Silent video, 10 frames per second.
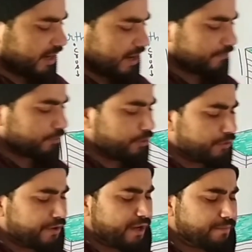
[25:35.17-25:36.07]
I have told
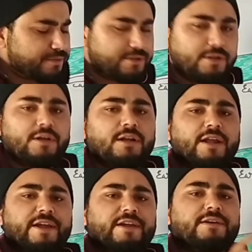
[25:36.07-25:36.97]
you the names
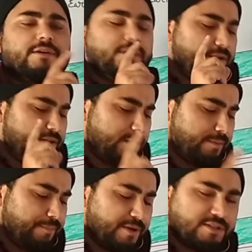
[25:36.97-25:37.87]
like
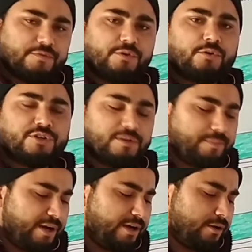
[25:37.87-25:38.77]
the Pacific Ocean
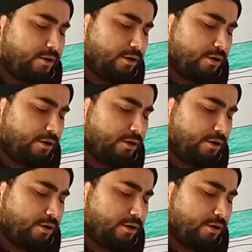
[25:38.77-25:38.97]
plate,